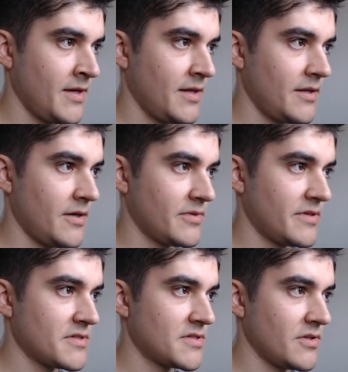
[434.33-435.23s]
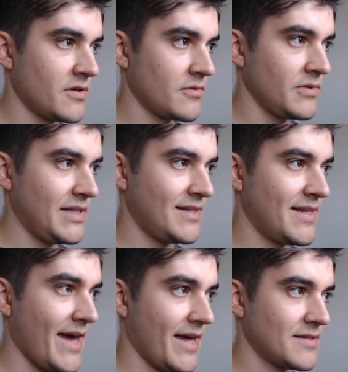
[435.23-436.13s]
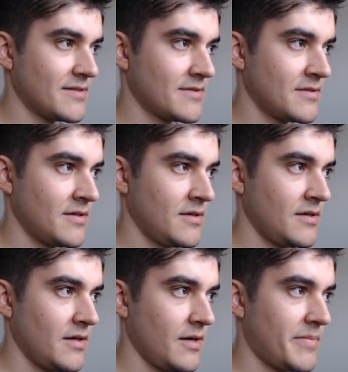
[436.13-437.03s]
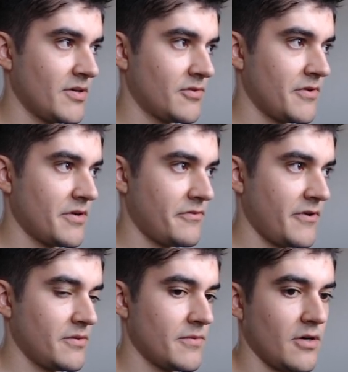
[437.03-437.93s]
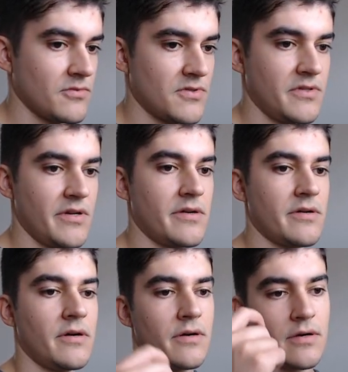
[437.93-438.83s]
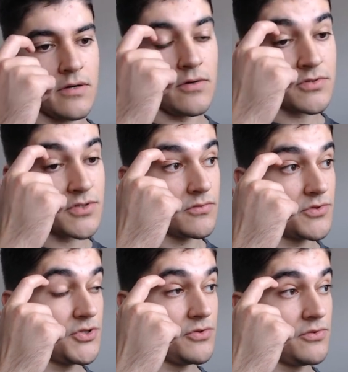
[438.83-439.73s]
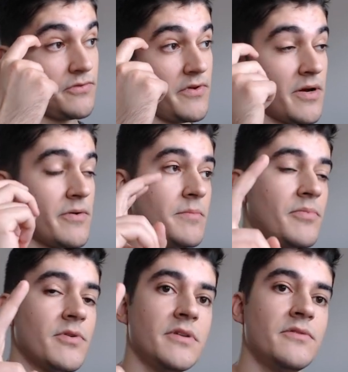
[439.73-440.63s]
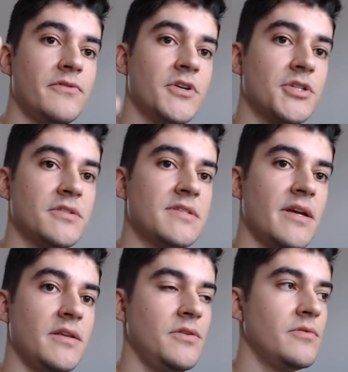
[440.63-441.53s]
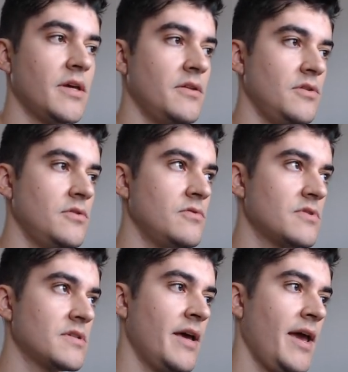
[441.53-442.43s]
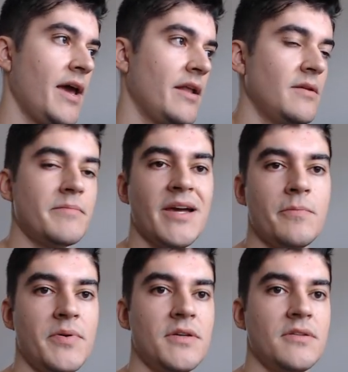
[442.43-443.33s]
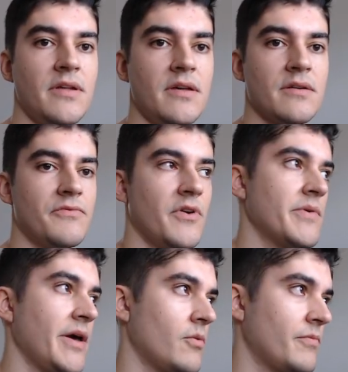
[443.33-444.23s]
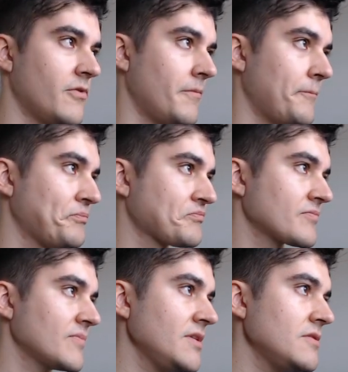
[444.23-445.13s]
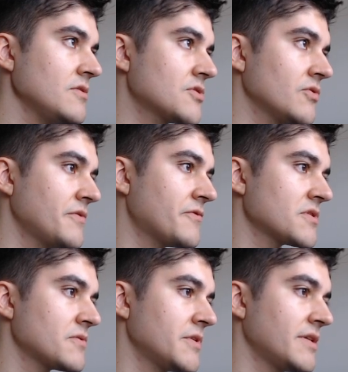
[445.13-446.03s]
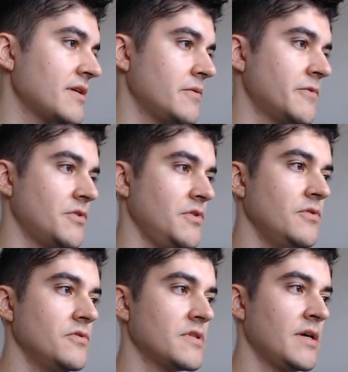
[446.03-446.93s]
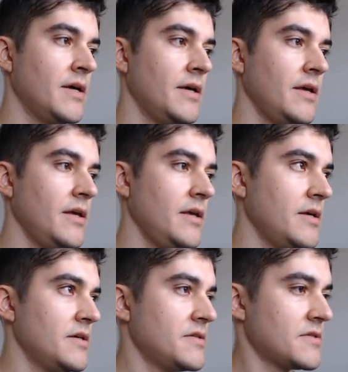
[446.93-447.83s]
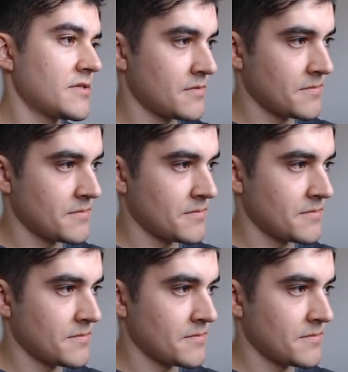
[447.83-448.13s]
Now, there's not only that about verified routes, there are also 2 very important functions that you can use. And in my opinion, they are very helpful. So the first one that I want to use is,